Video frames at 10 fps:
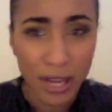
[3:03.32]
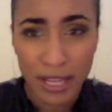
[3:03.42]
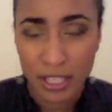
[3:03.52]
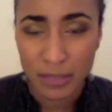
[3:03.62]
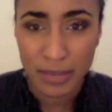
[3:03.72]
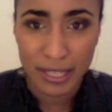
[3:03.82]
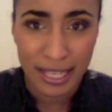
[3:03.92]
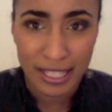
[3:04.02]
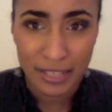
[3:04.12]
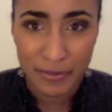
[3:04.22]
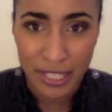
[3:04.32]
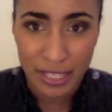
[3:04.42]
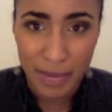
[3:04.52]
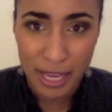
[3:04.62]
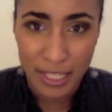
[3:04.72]
into excessive
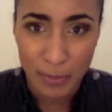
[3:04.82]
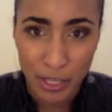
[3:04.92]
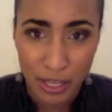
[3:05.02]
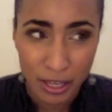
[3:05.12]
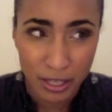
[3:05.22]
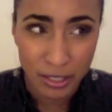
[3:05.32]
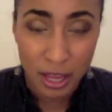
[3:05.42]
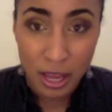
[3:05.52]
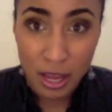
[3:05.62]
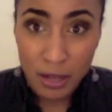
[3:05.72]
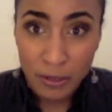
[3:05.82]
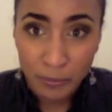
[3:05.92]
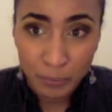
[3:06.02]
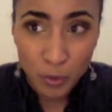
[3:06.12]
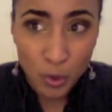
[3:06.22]
vitamins because
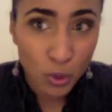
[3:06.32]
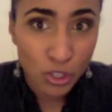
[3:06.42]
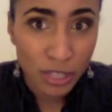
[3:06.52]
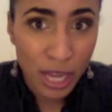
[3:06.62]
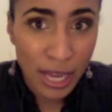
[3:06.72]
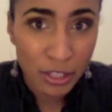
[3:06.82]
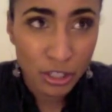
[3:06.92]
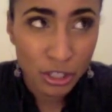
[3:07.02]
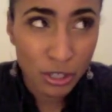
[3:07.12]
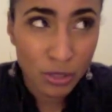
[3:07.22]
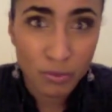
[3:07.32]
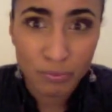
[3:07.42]
you're just going to